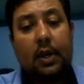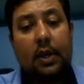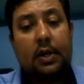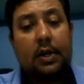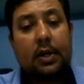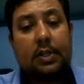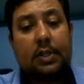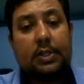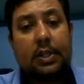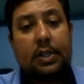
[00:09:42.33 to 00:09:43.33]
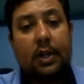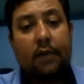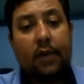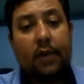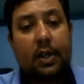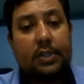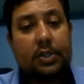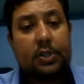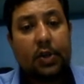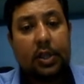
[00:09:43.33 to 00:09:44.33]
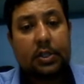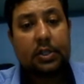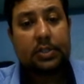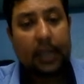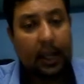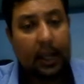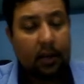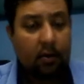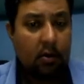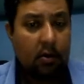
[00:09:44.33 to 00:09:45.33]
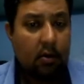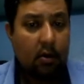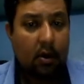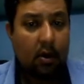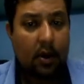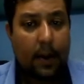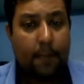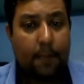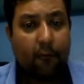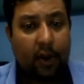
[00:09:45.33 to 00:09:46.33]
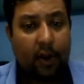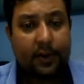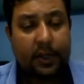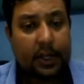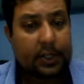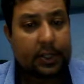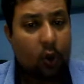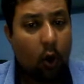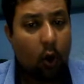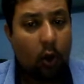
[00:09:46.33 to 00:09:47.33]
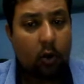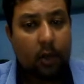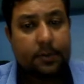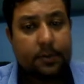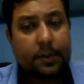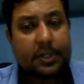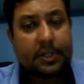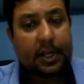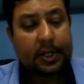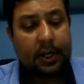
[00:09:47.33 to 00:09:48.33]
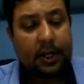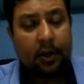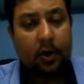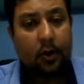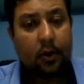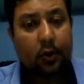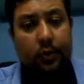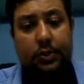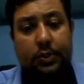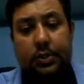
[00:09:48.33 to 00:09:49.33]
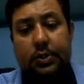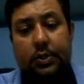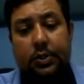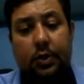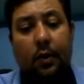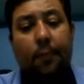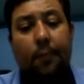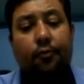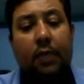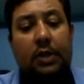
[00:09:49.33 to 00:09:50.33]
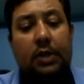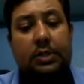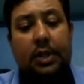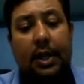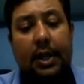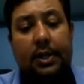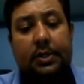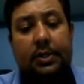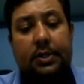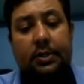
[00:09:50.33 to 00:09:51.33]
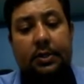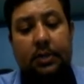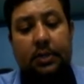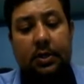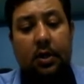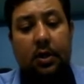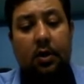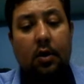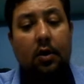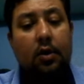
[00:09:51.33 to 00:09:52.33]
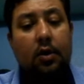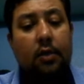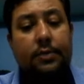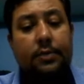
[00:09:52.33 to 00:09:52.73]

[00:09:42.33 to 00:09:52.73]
are considering the second filter, that is all columns but selected rows. So select all columns